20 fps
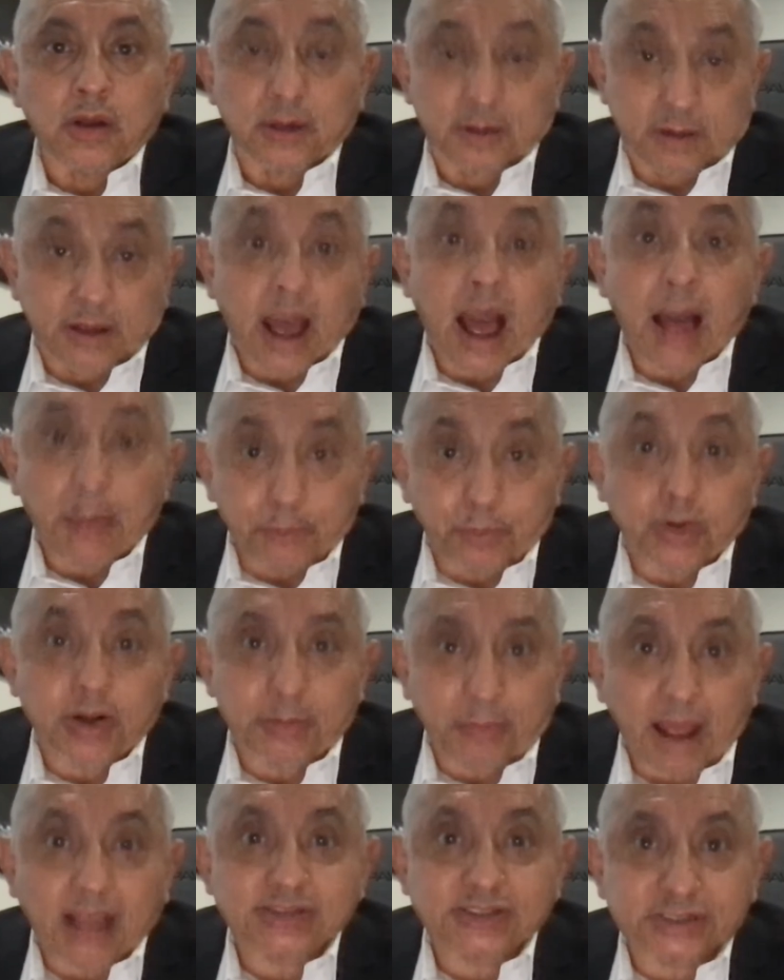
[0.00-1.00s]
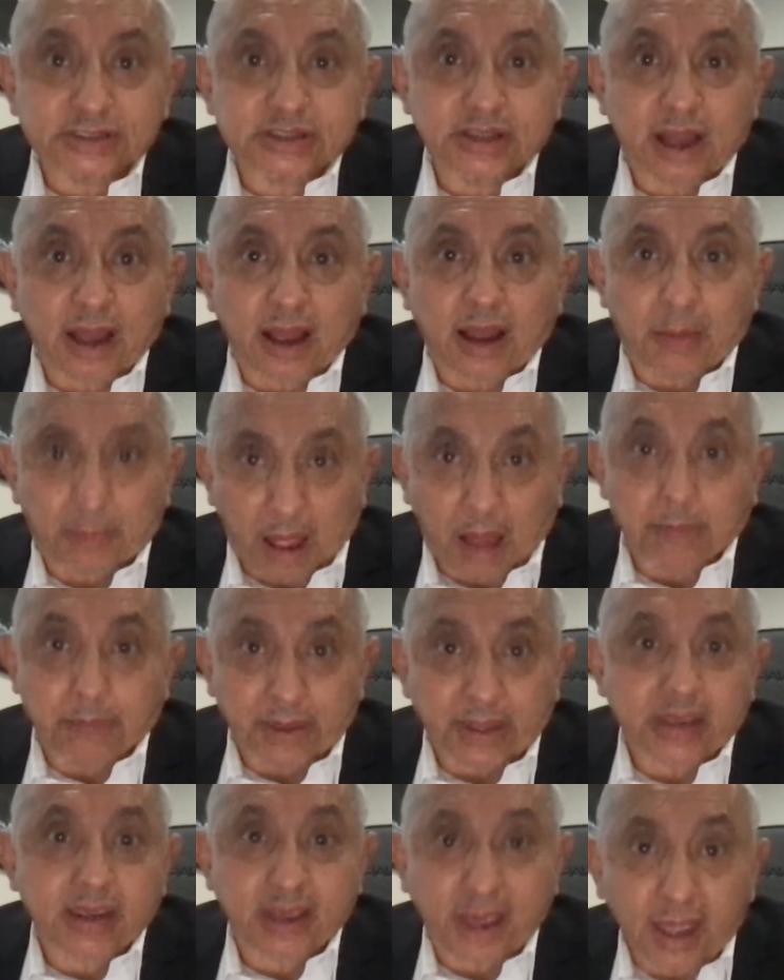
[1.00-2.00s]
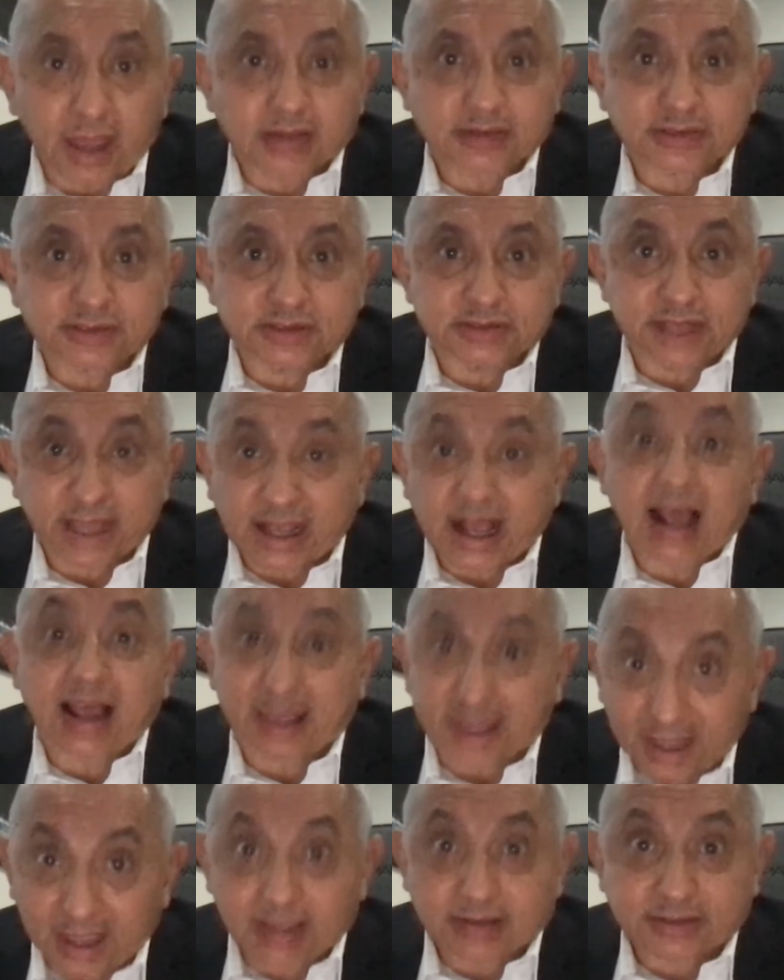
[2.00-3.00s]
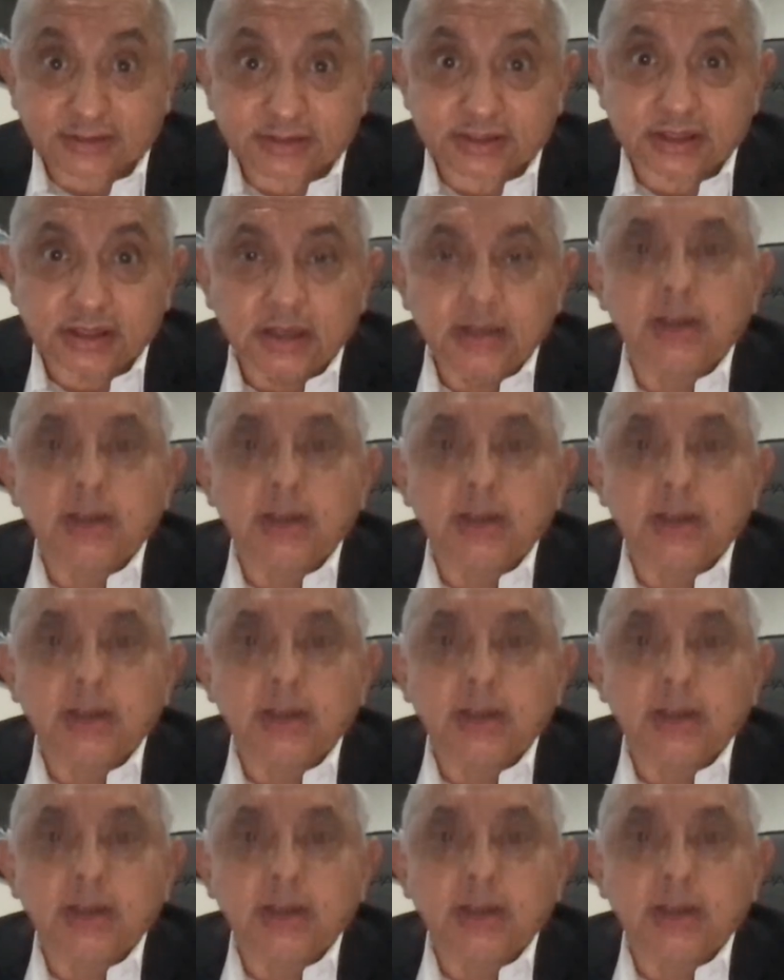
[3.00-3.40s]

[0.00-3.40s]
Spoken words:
got pretty much a big hit. They got hit.